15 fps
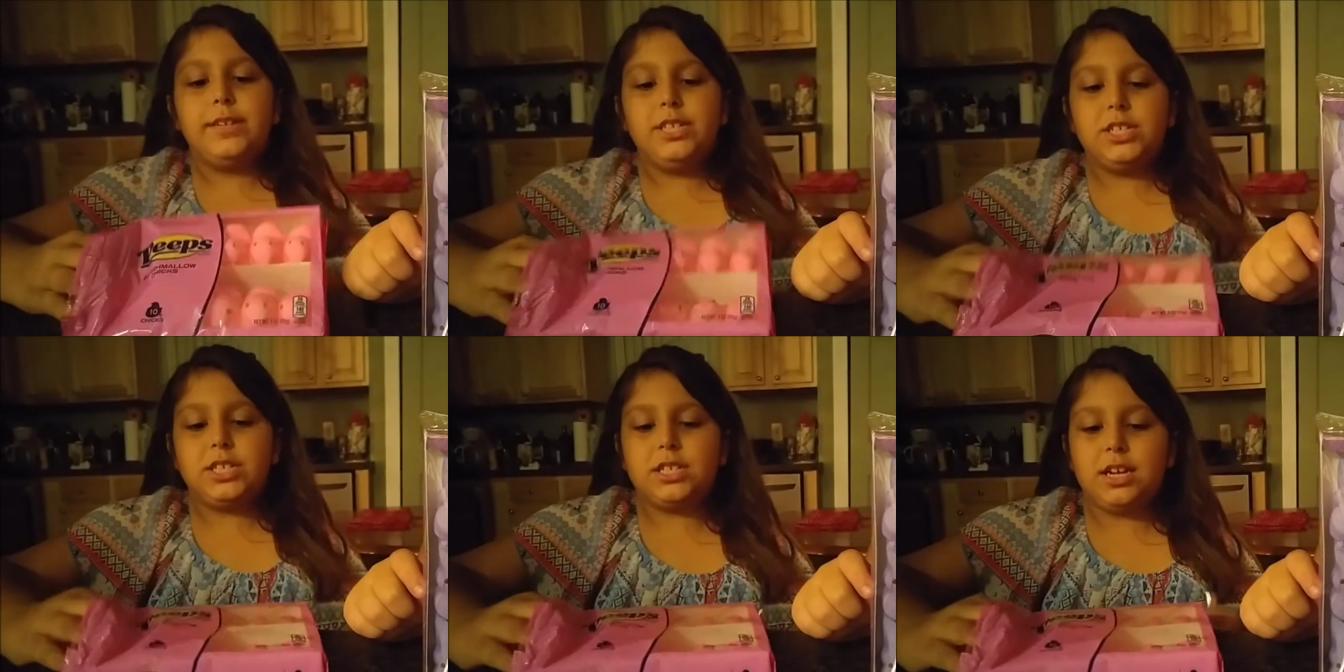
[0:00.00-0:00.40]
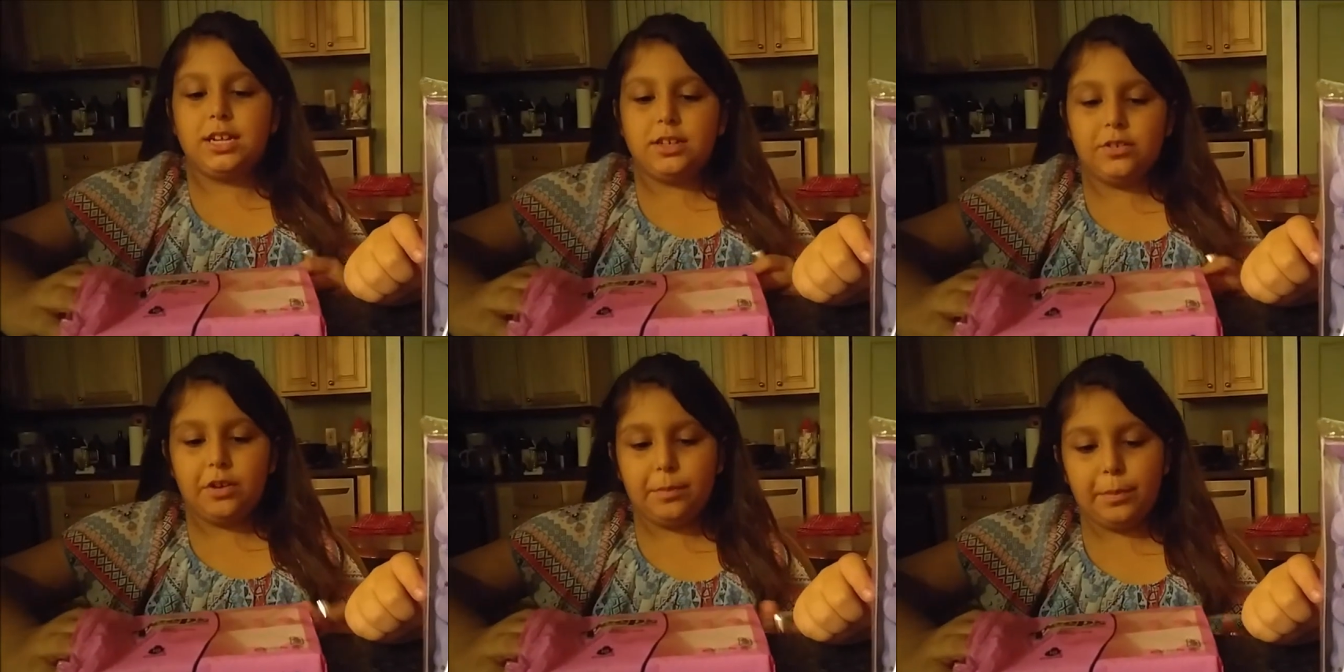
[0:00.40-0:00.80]
We just
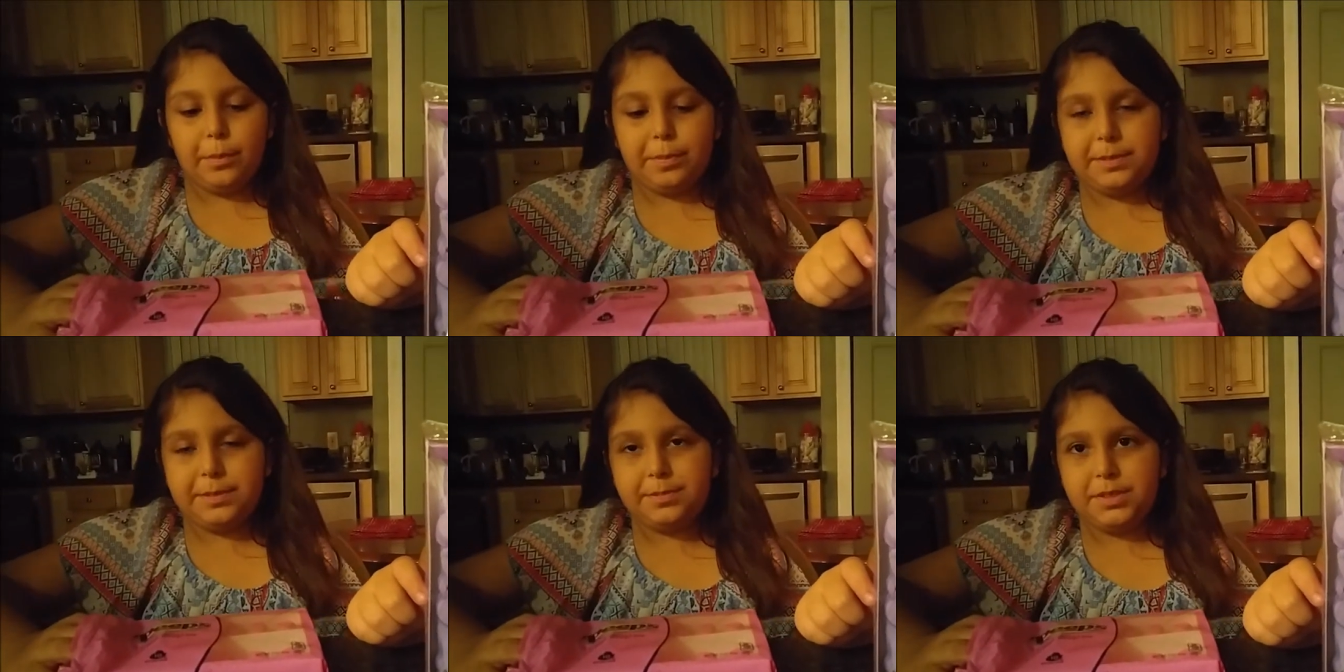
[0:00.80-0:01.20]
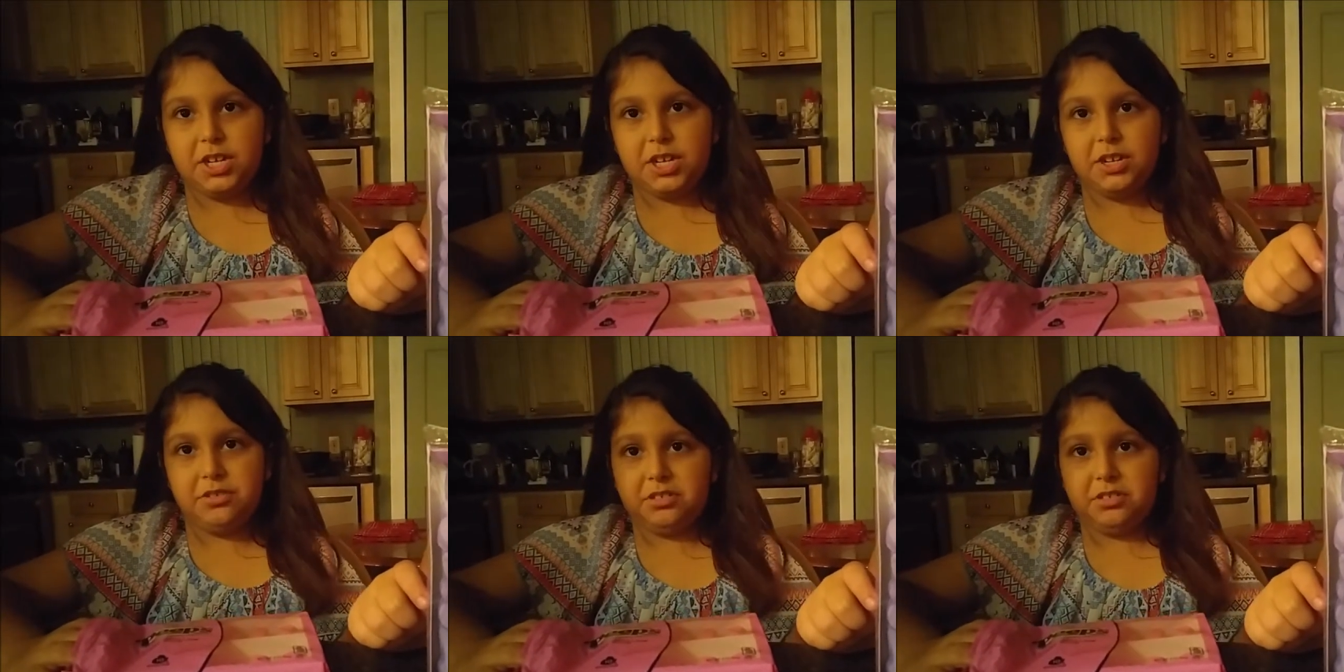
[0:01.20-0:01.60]
got normal peeps to
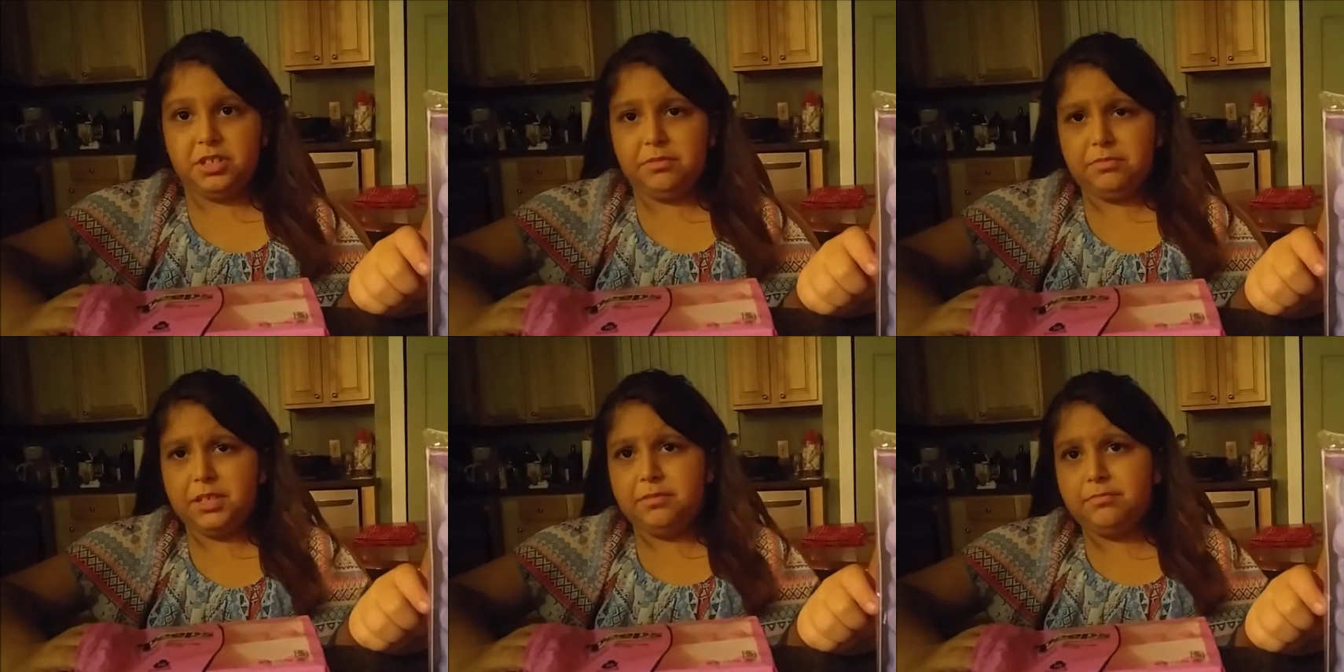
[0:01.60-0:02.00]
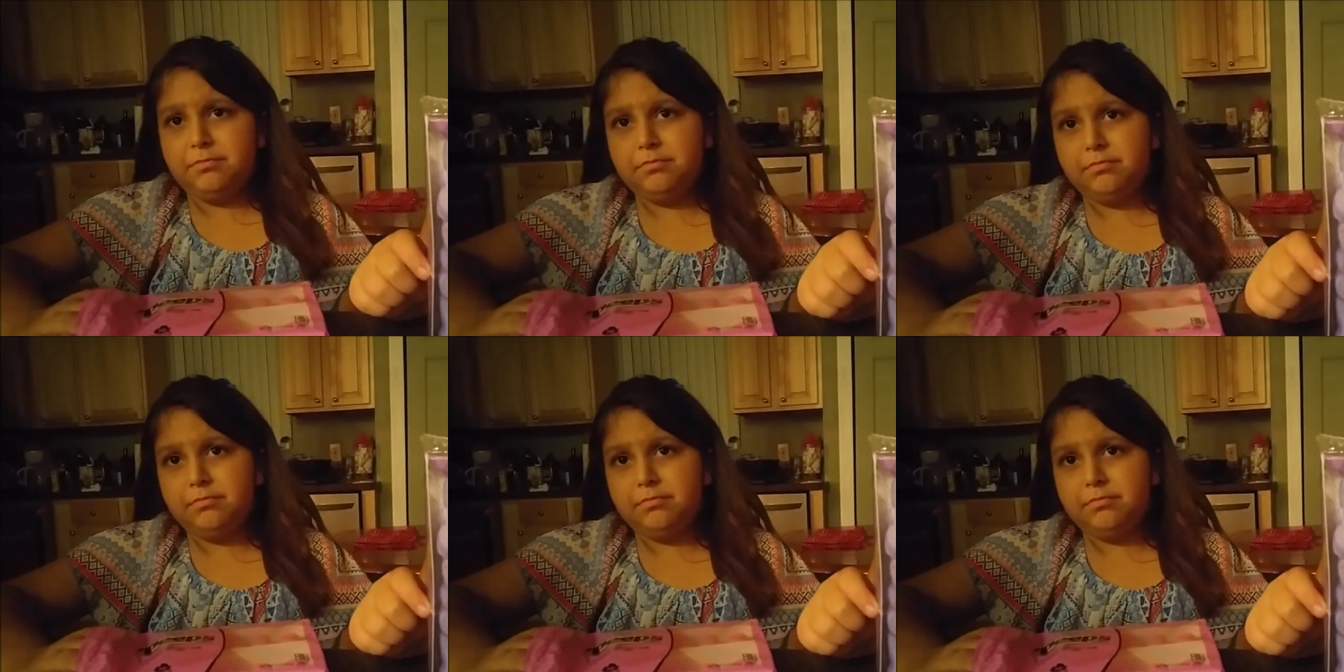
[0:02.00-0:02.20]
do something.